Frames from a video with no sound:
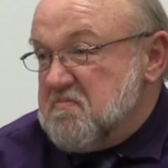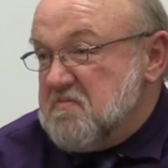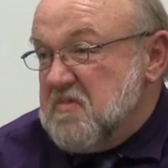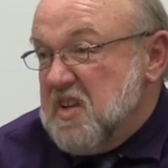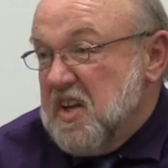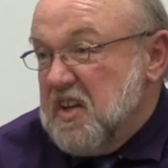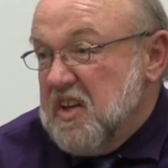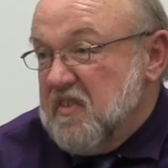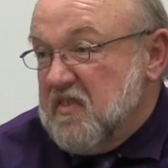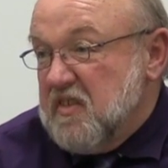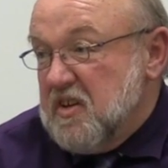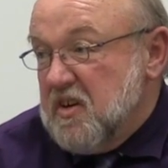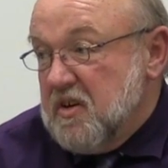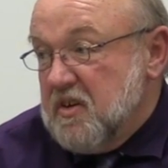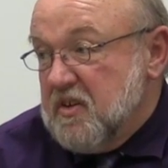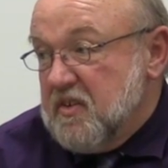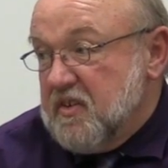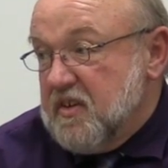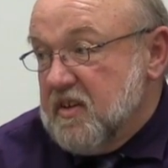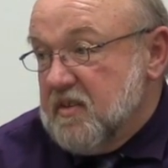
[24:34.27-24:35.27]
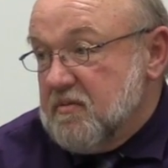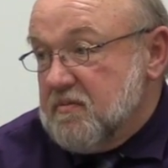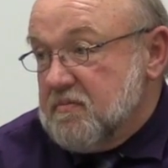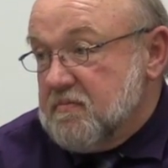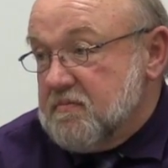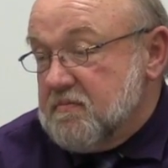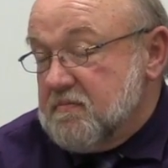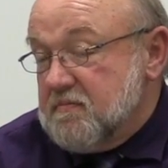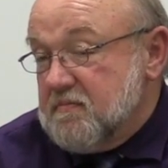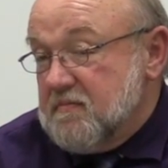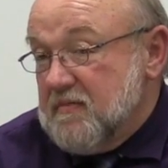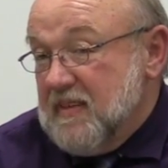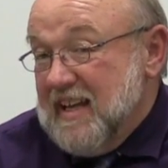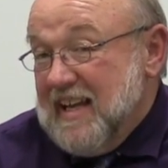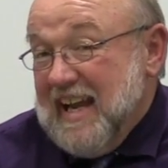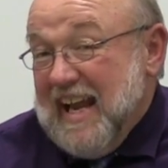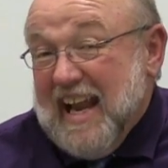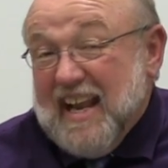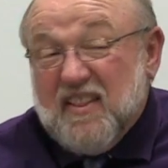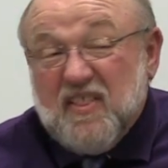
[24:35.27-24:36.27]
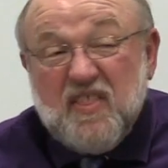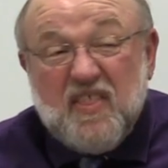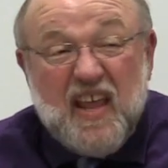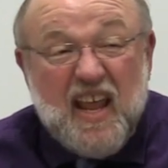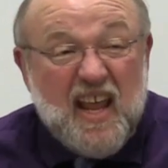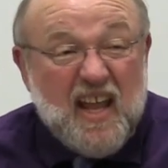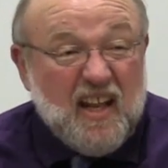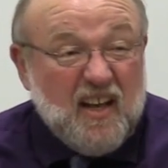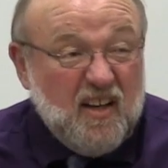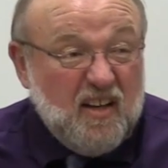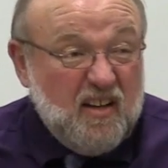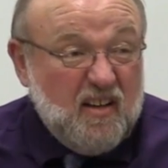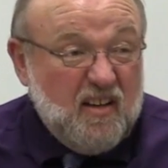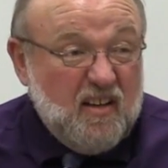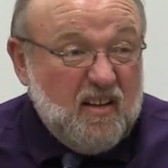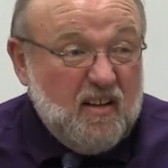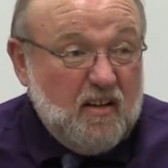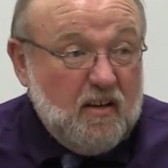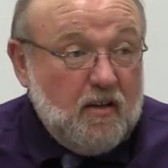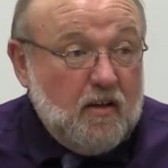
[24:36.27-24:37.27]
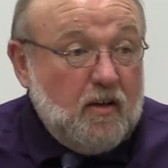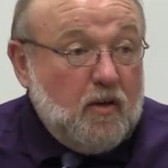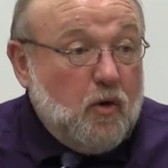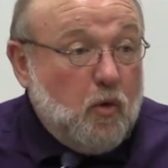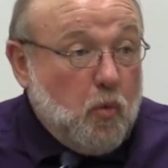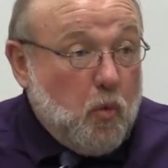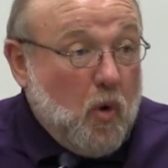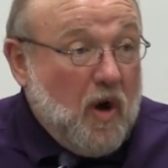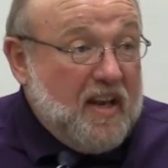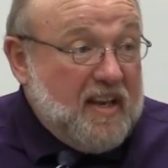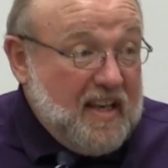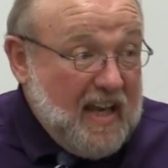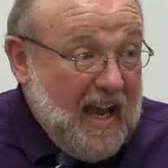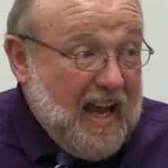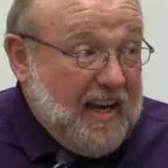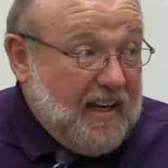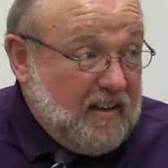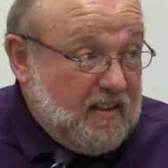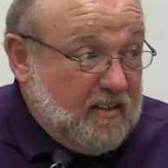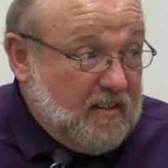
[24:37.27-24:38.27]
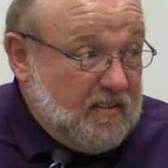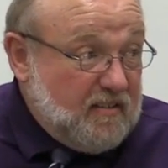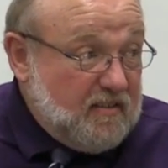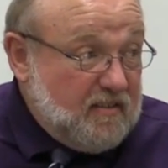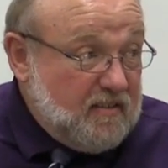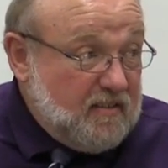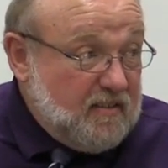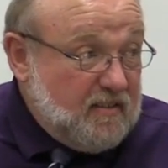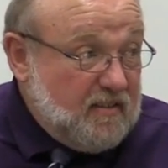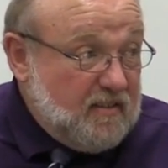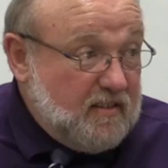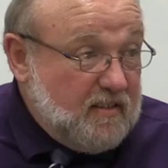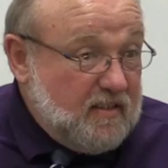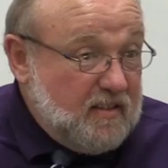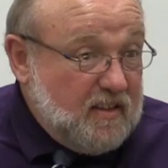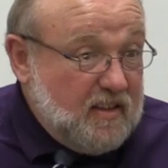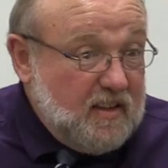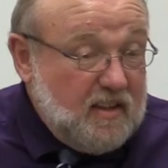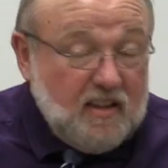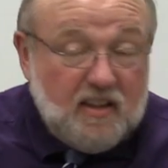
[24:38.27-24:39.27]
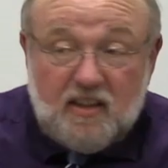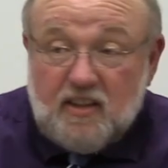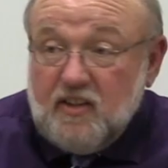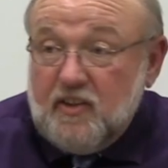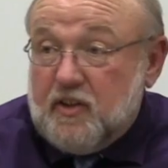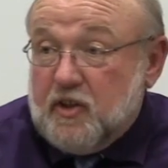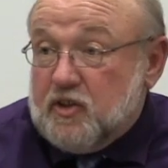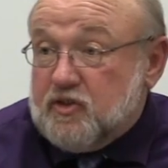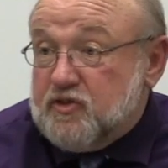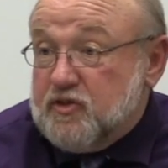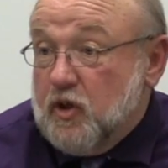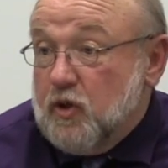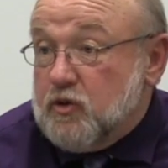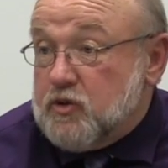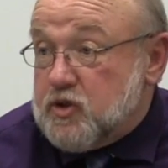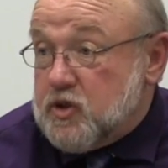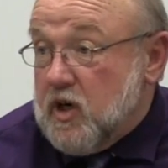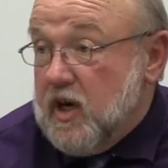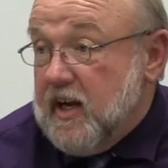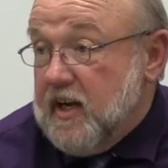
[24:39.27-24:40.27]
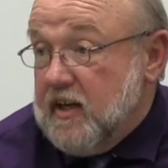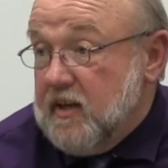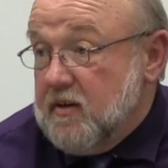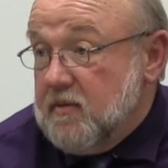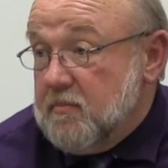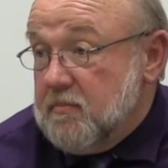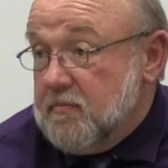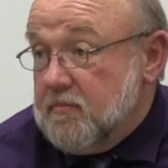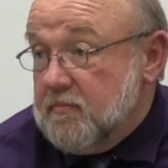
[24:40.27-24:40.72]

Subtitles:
Doesn't even notice it. And then, one night, there's no train.